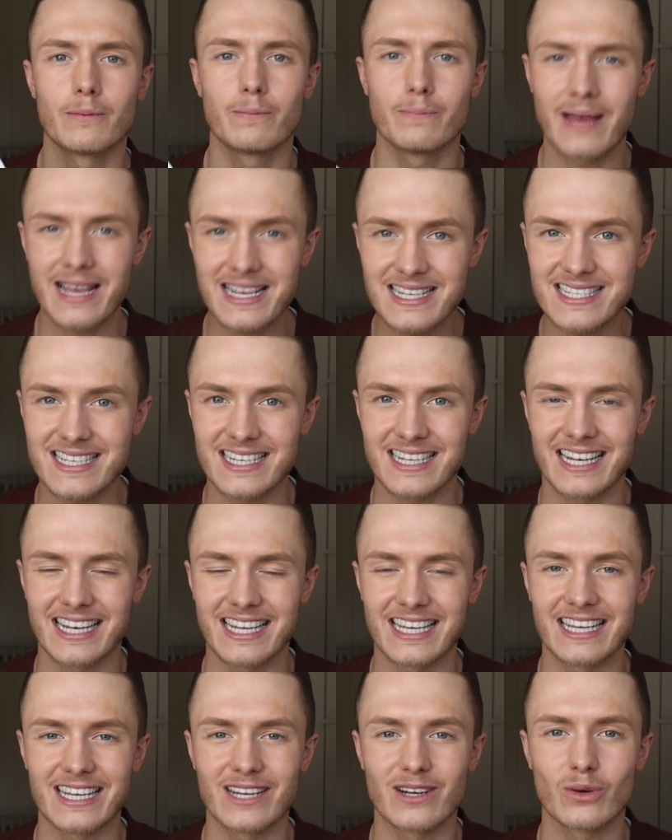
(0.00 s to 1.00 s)

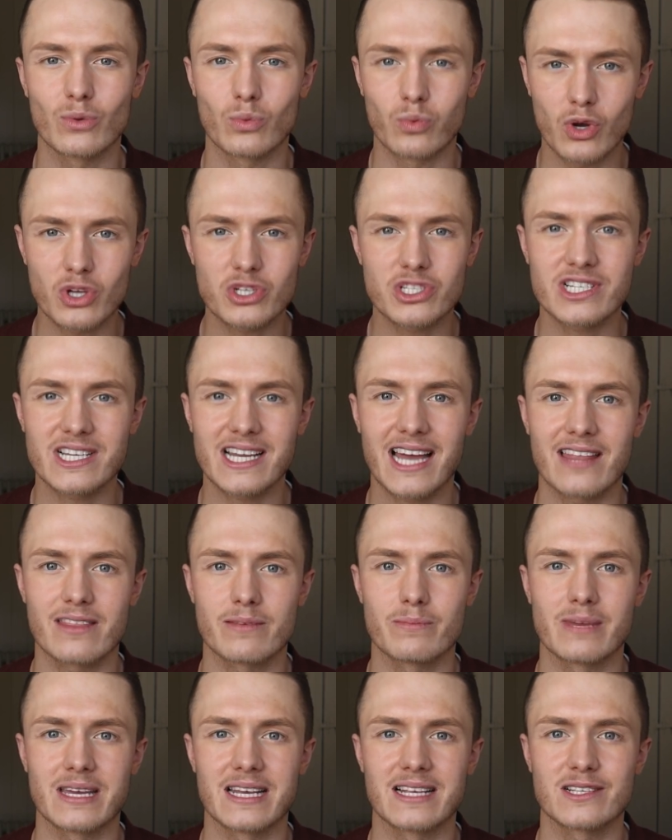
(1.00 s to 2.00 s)
Basically, Watch Together
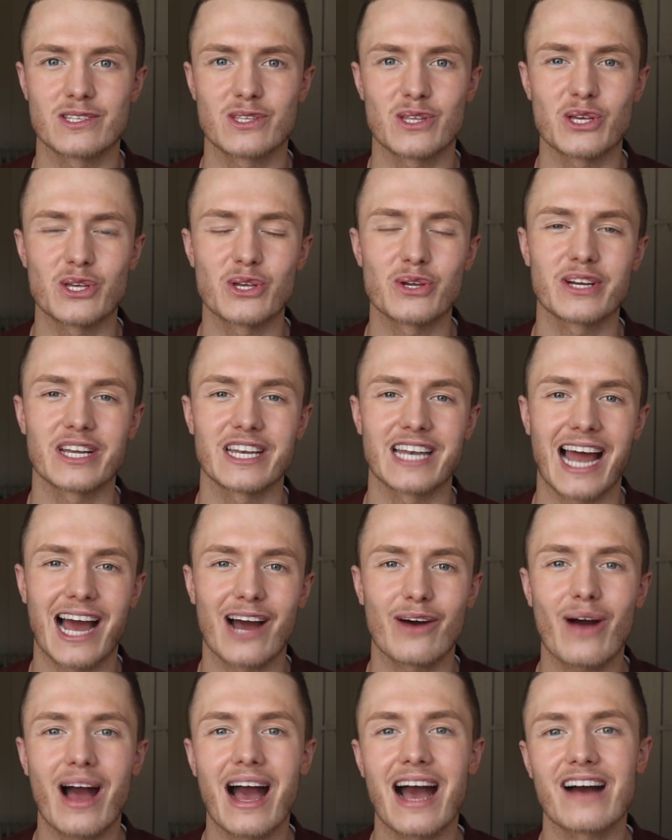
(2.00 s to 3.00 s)
means that you can
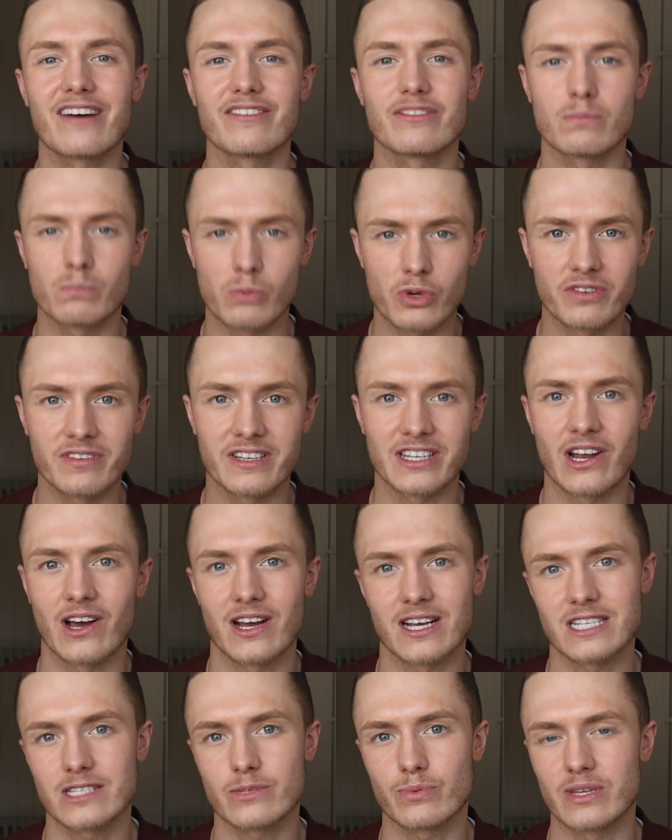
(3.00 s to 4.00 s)
now have movie
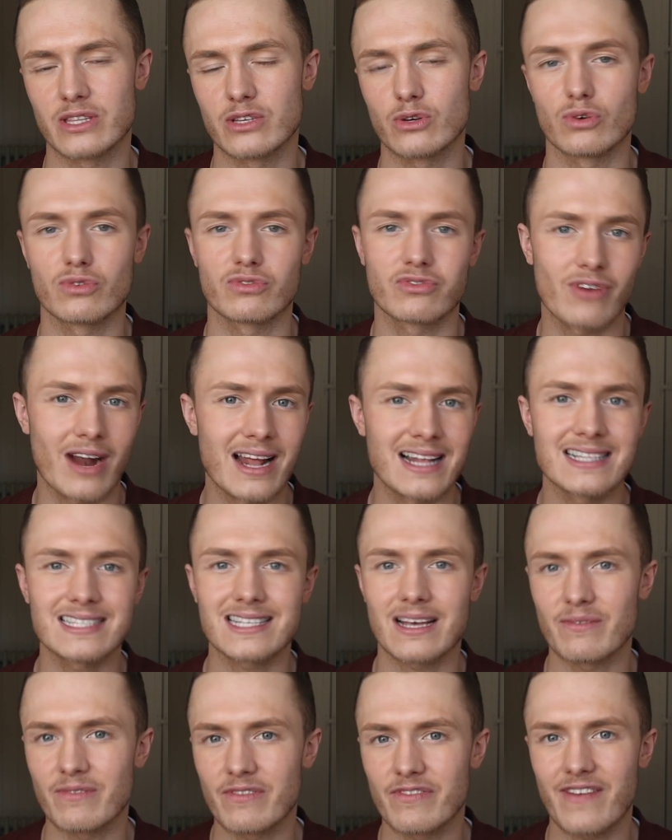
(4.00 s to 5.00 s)
nights with your friends
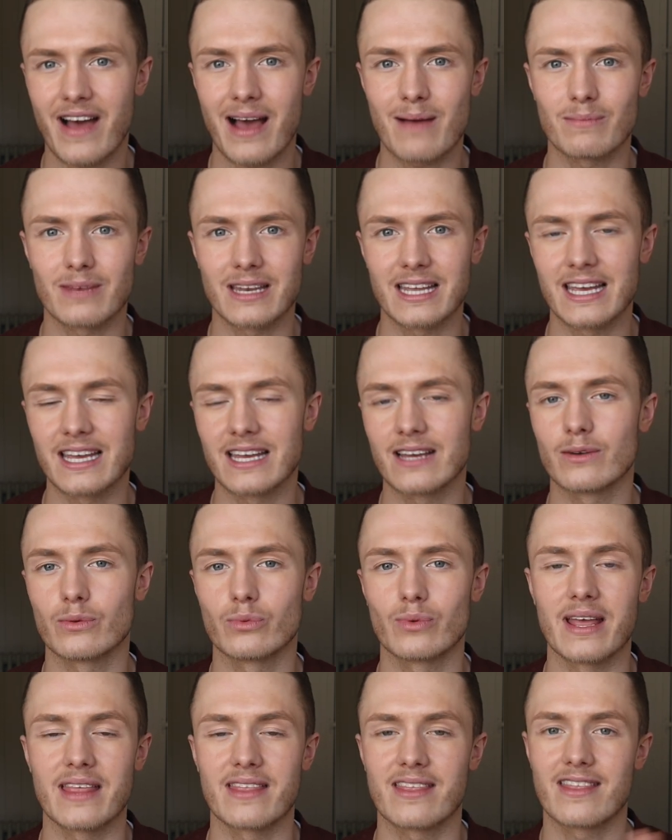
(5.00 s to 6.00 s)
and family,
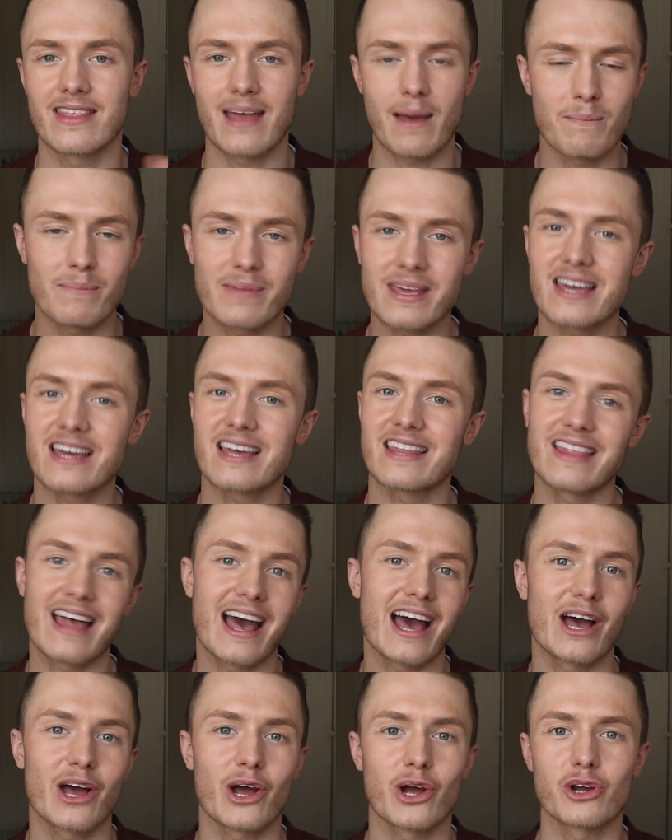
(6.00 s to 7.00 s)
with them being in
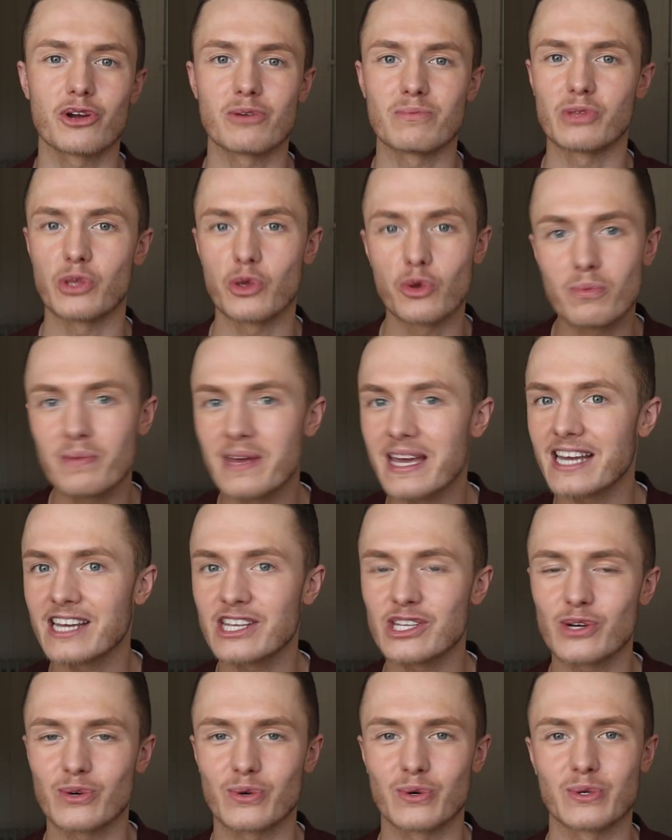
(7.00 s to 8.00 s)
their home, you being
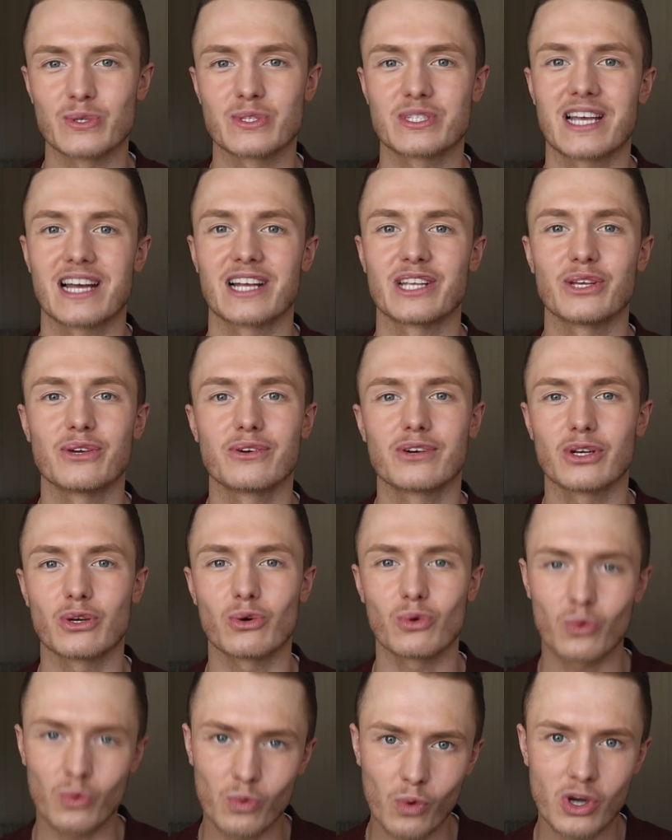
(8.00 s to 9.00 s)
in yours, and you can
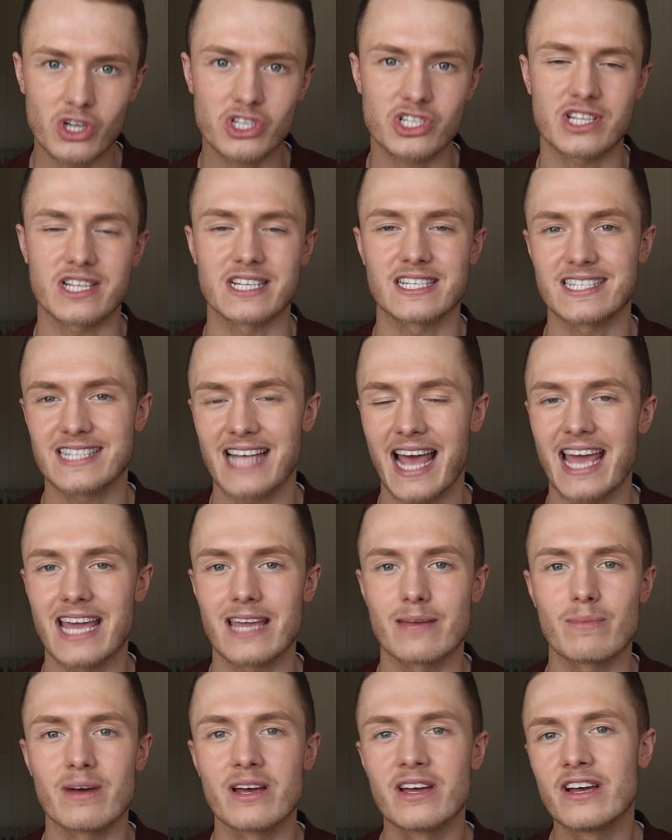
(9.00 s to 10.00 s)
all watch the
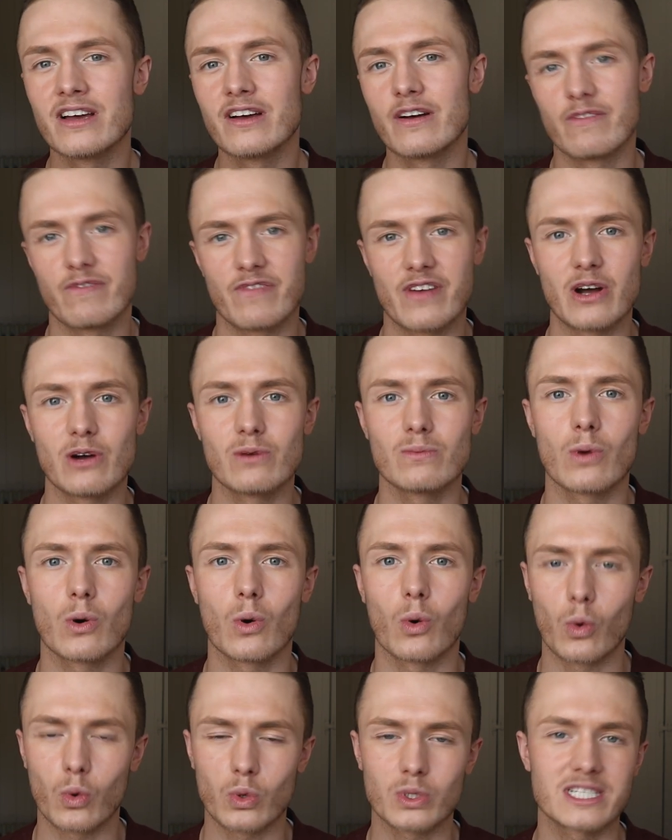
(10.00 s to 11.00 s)
same film
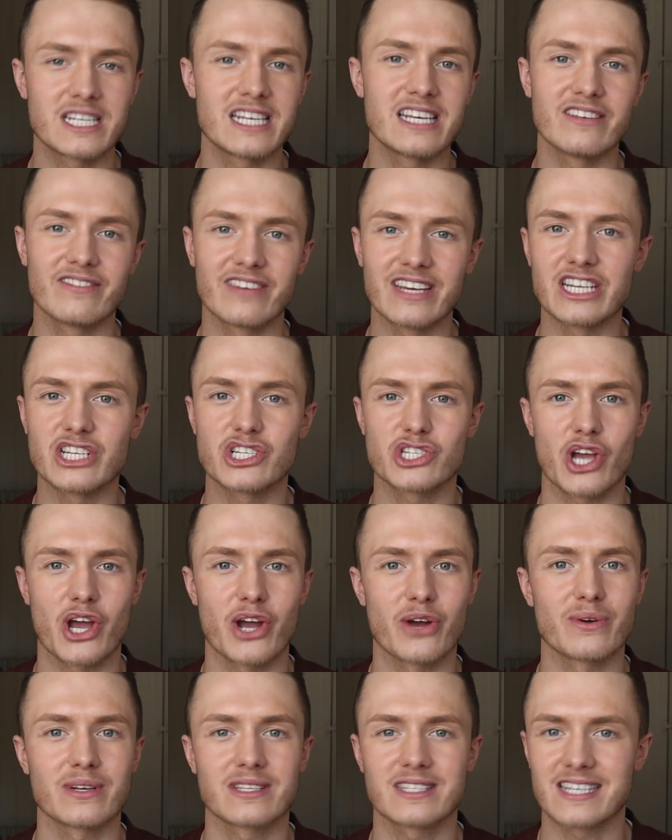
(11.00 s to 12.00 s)
or TV
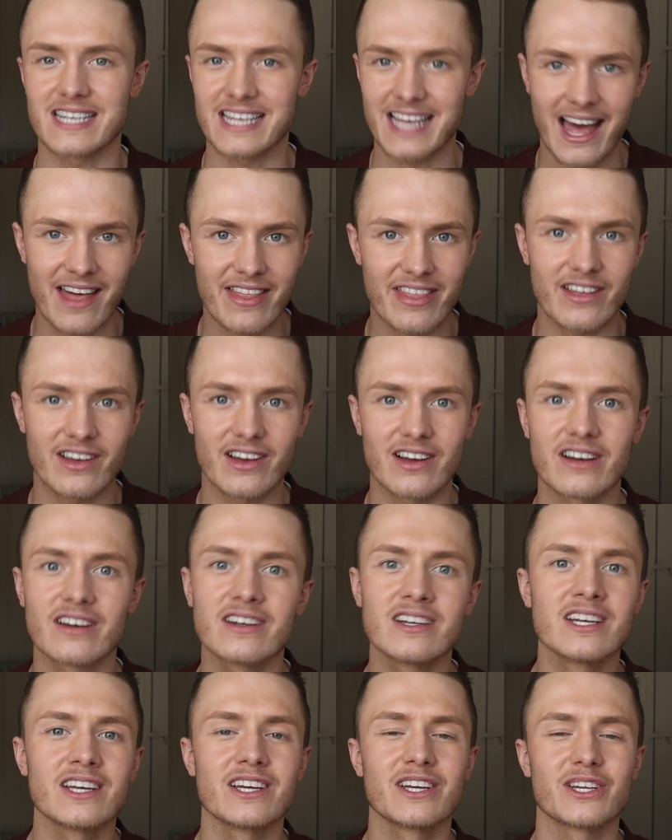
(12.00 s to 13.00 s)
show together.